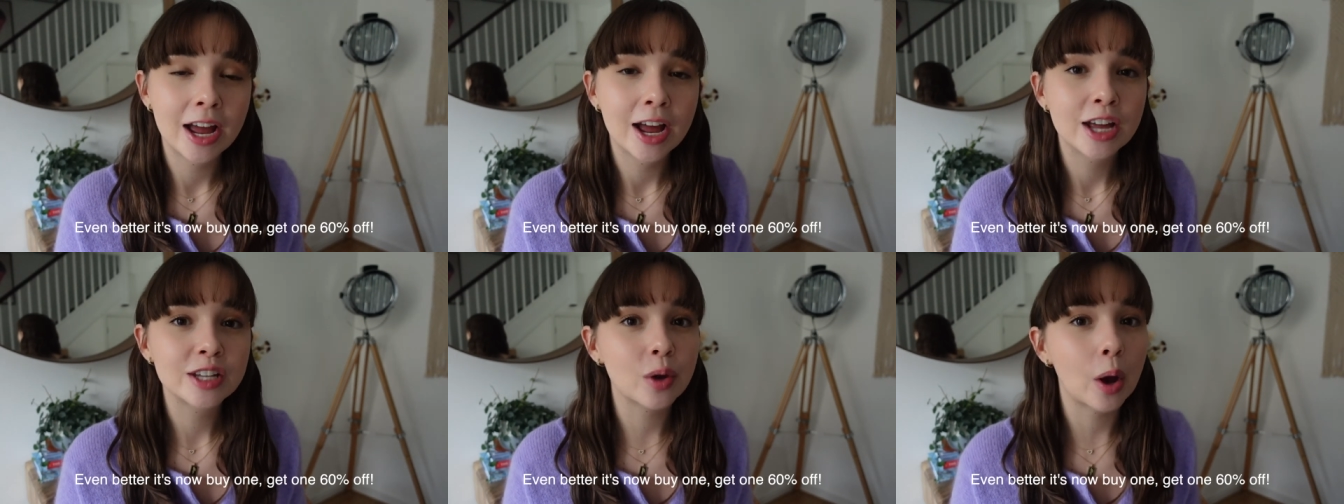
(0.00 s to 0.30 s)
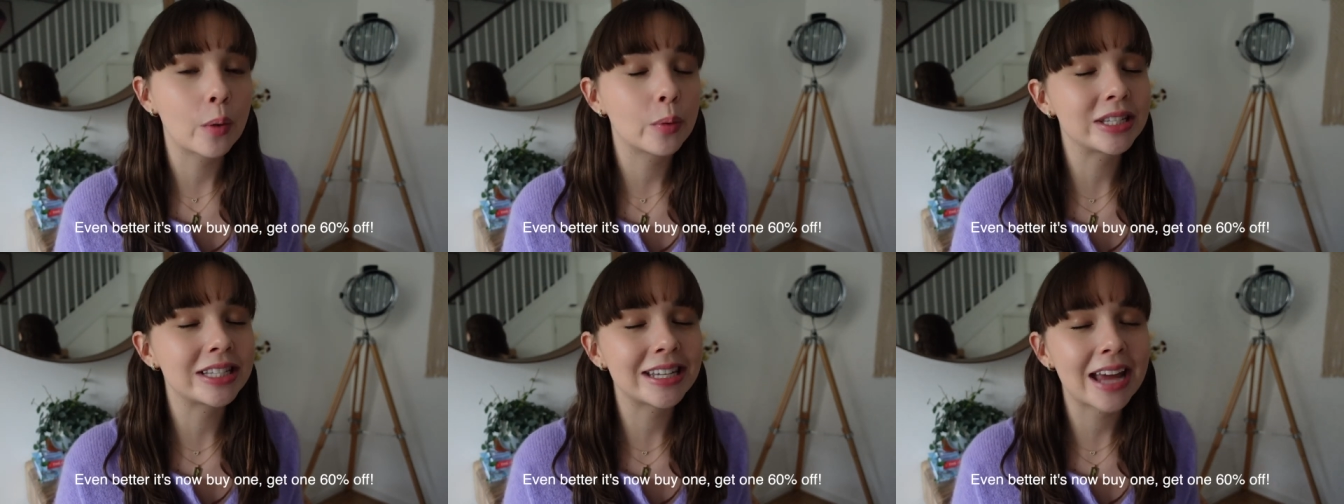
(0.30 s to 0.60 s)
so I
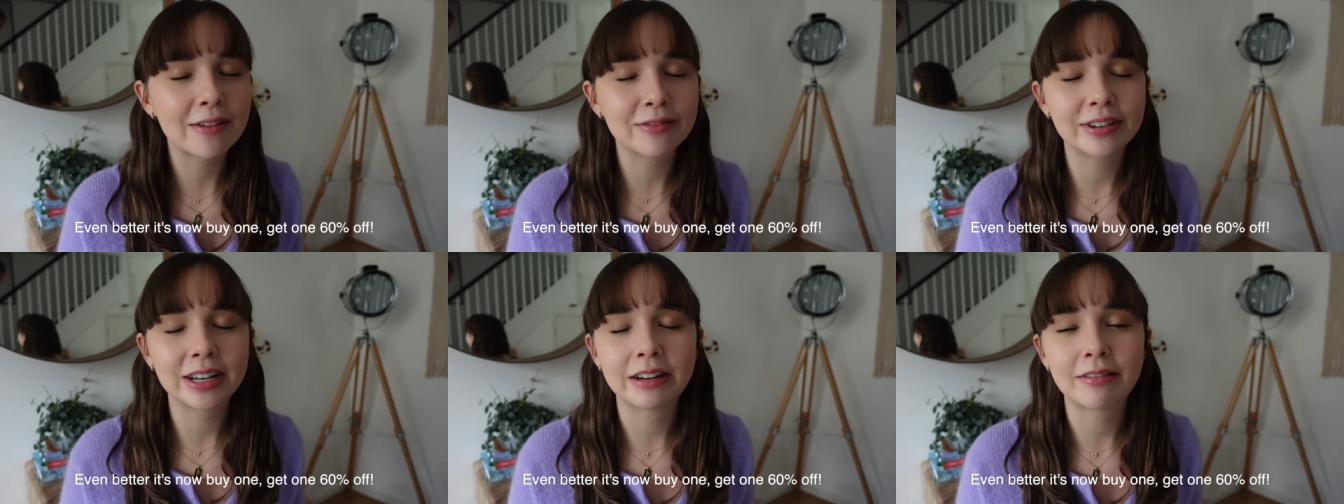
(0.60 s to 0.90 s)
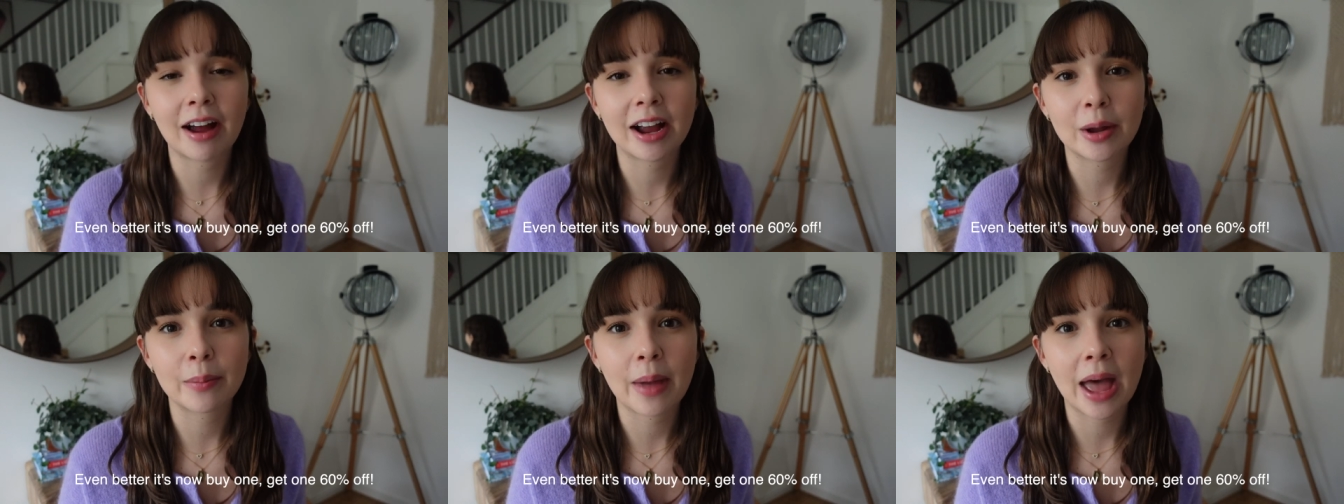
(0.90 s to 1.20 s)
would definitely
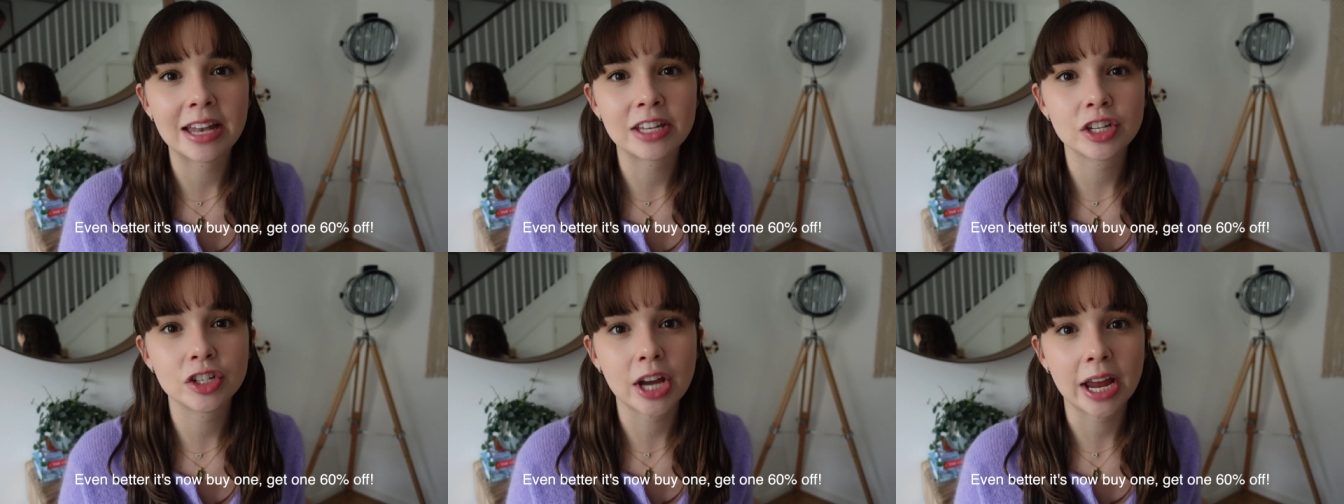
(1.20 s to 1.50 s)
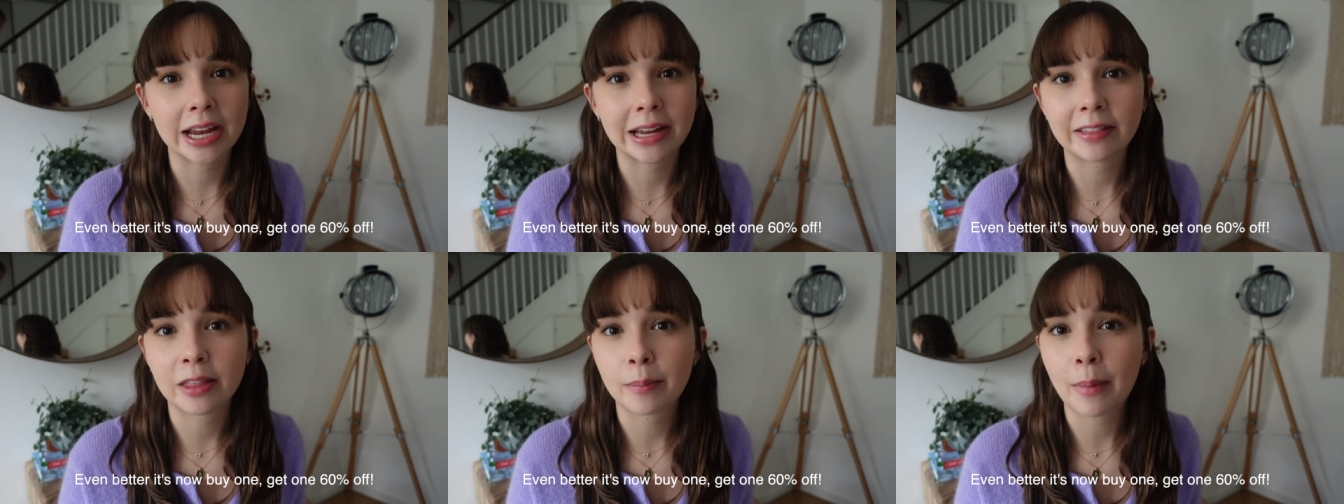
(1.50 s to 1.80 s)
recommend
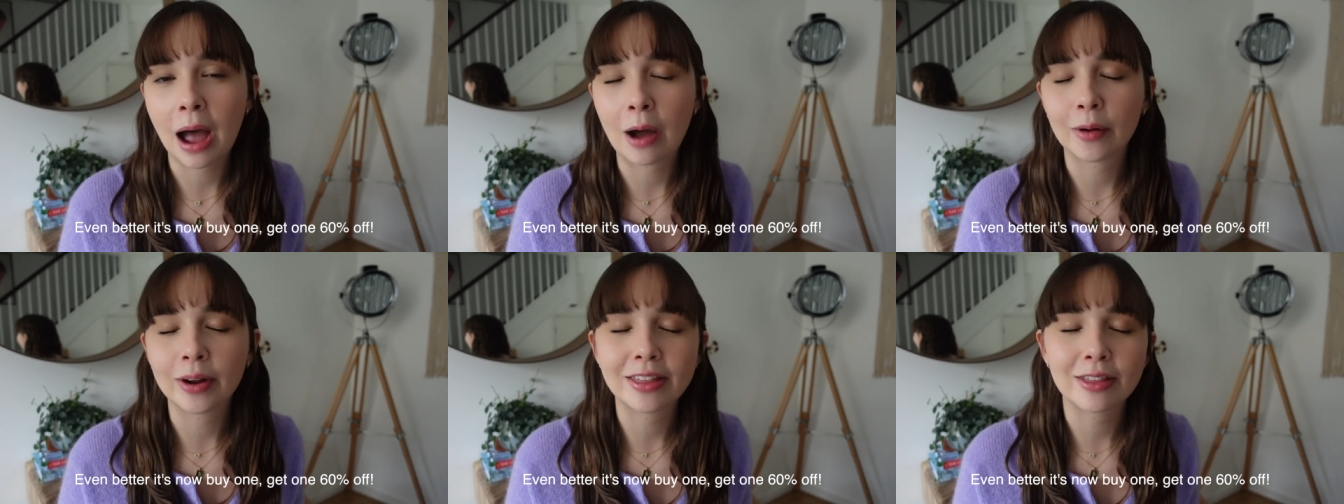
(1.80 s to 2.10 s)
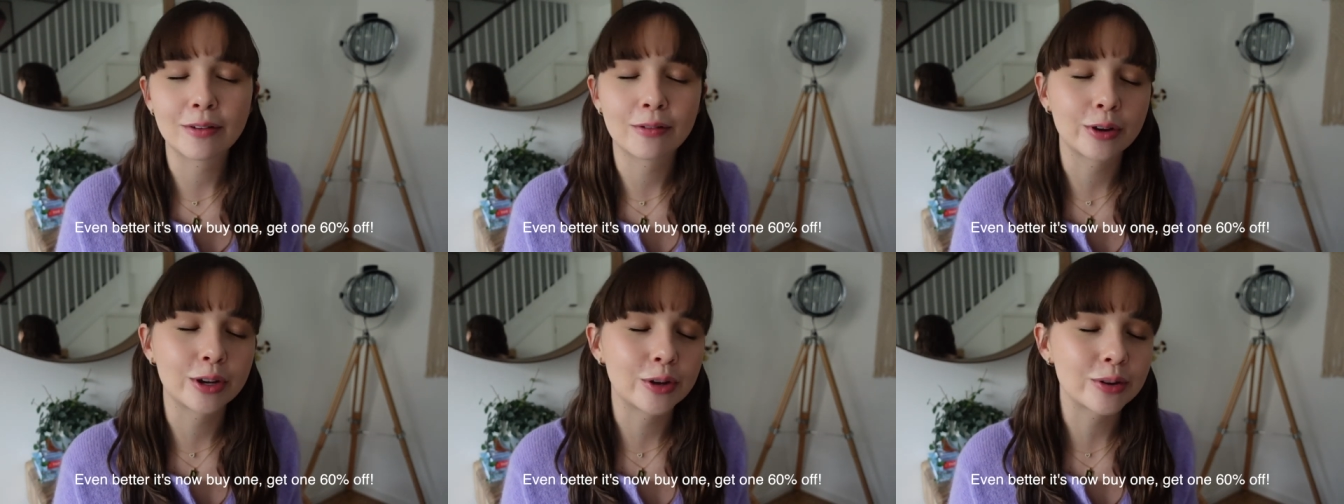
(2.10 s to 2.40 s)
checking them out
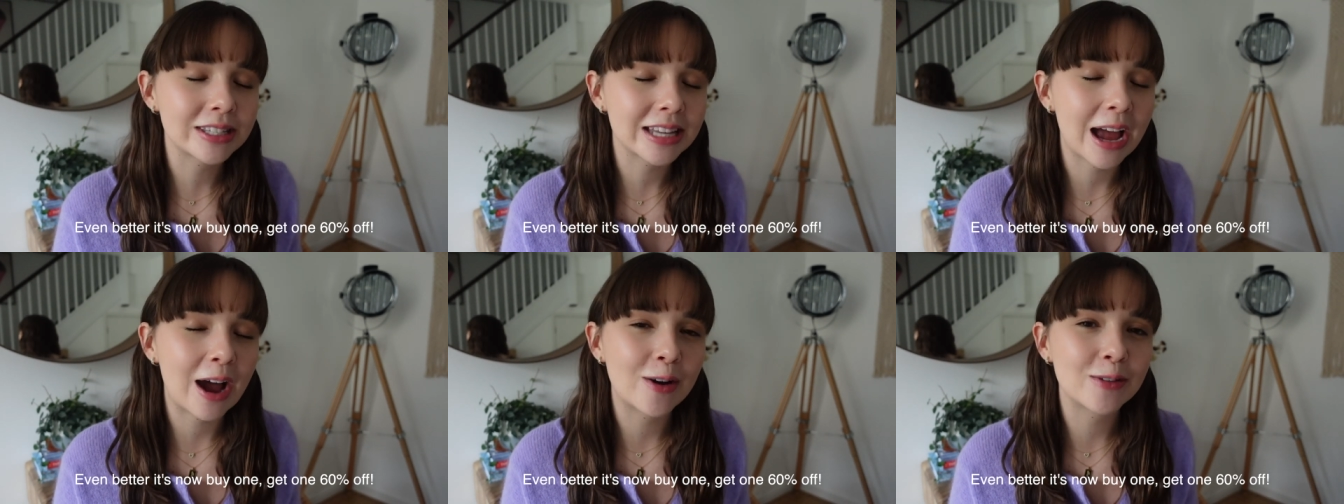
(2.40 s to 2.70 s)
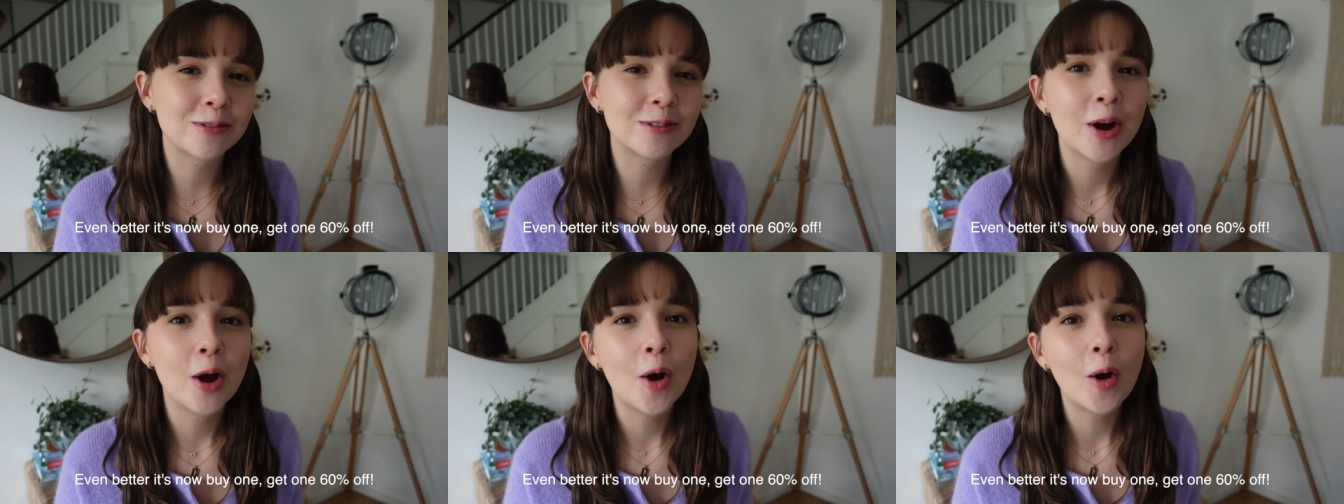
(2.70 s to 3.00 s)
either for yourself